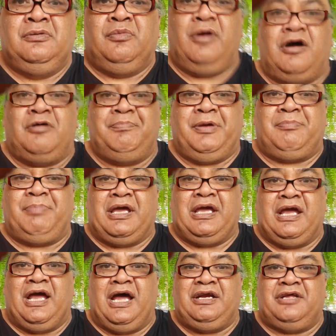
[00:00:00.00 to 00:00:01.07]
well, Big
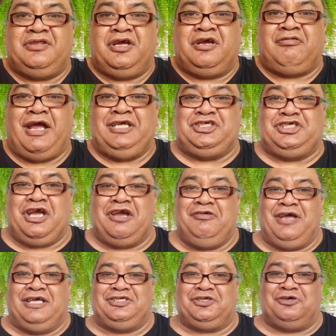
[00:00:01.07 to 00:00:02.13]
B, another great
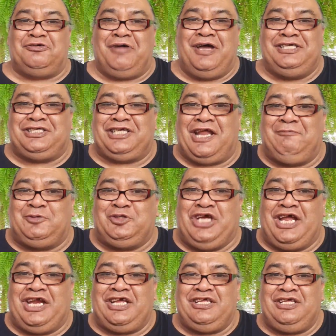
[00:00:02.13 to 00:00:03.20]
show as always. Love
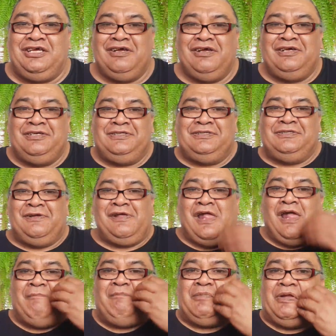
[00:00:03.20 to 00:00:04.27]
chatting.
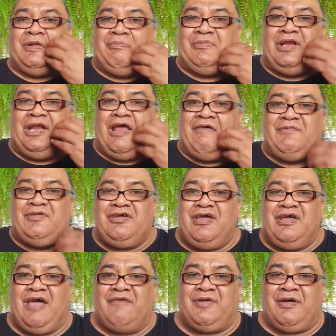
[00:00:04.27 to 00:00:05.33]
Love
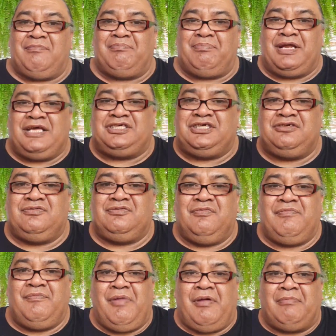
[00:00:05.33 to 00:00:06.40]
you. Have a blessed
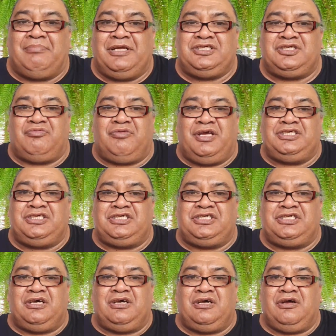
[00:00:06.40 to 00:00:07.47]

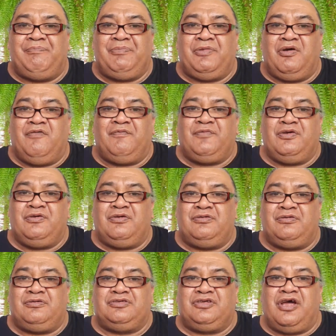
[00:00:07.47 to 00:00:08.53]
rest of
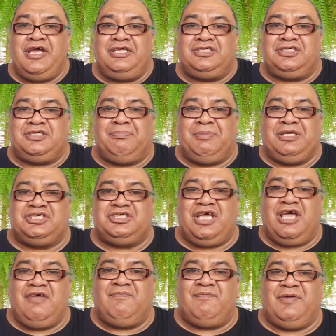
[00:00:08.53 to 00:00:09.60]
your night. Be
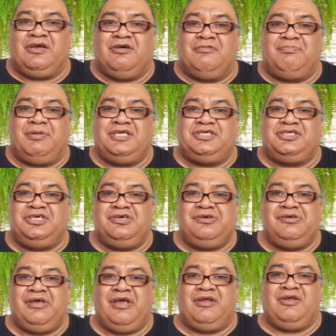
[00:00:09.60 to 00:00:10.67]
safe and God bless
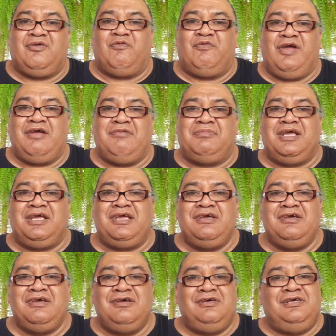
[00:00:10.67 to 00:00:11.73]
you and your
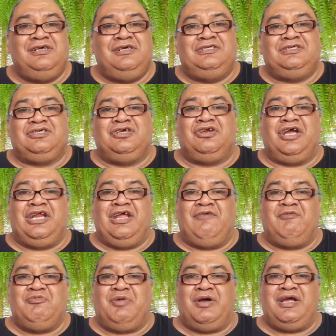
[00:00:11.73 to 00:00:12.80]
family. Good night,
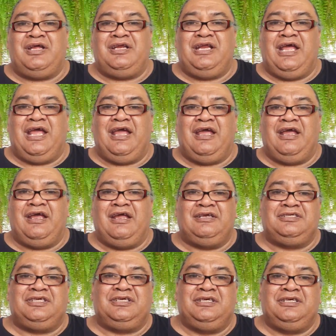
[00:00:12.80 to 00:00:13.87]
everyone.
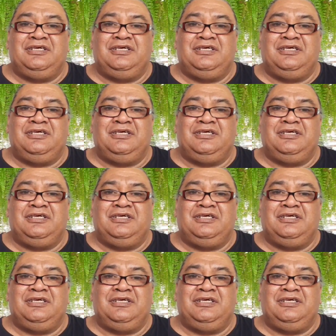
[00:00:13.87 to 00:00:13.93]
And